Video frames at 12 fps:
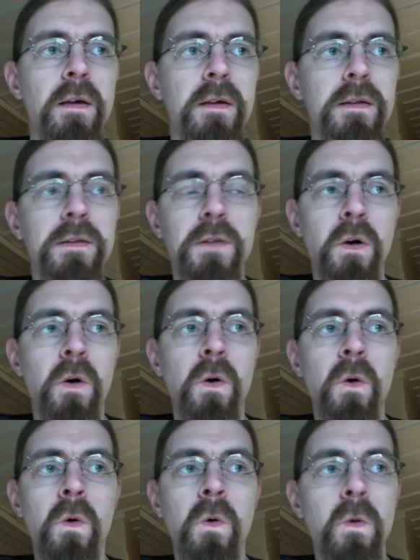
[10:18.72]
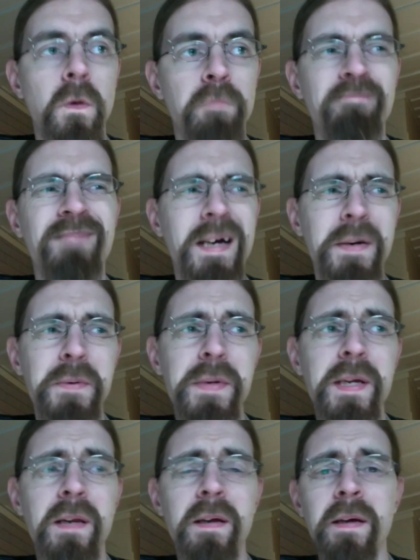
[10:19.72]
So I
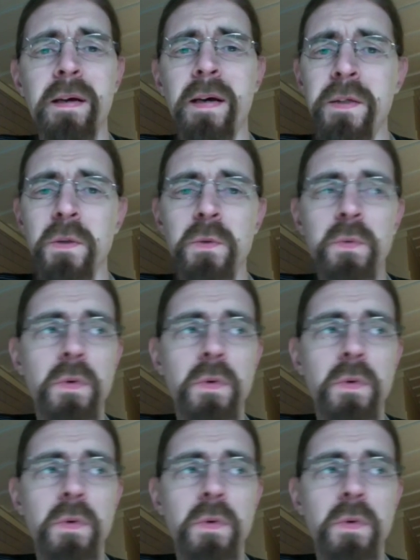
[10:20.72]
don't